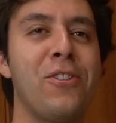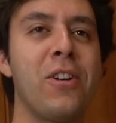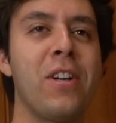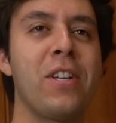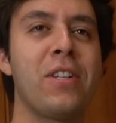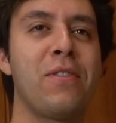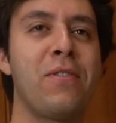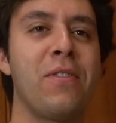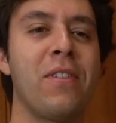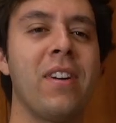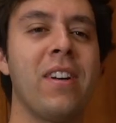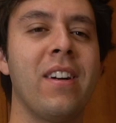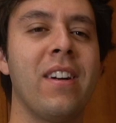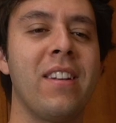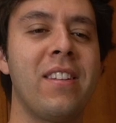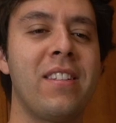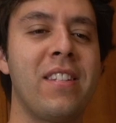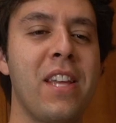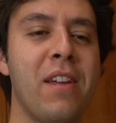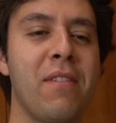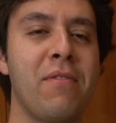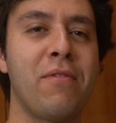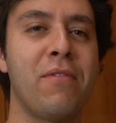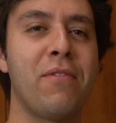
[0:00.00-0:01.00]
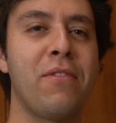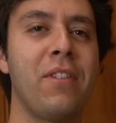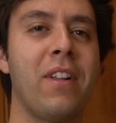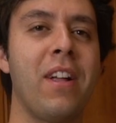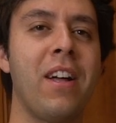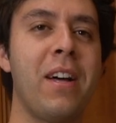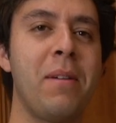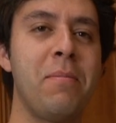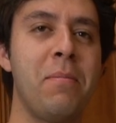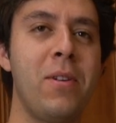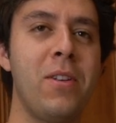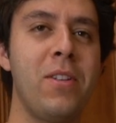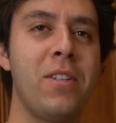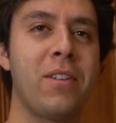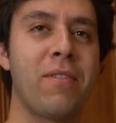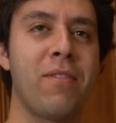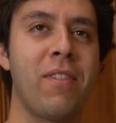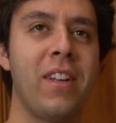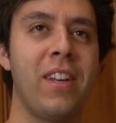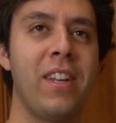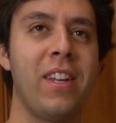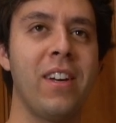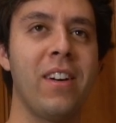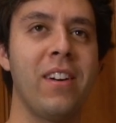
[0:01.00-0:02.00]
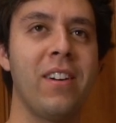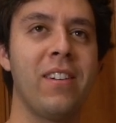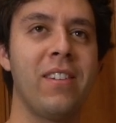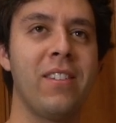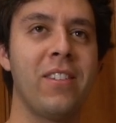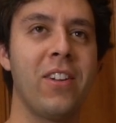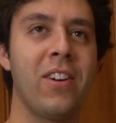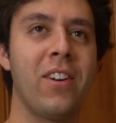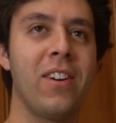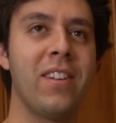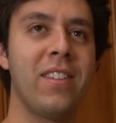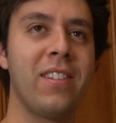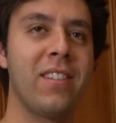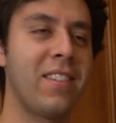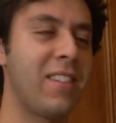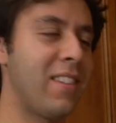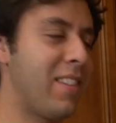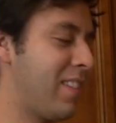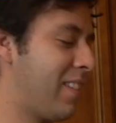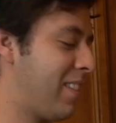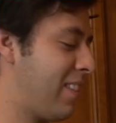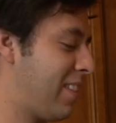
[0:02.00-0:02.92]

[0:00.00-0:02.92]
dressed for a Seven Fly music video, Lawrence.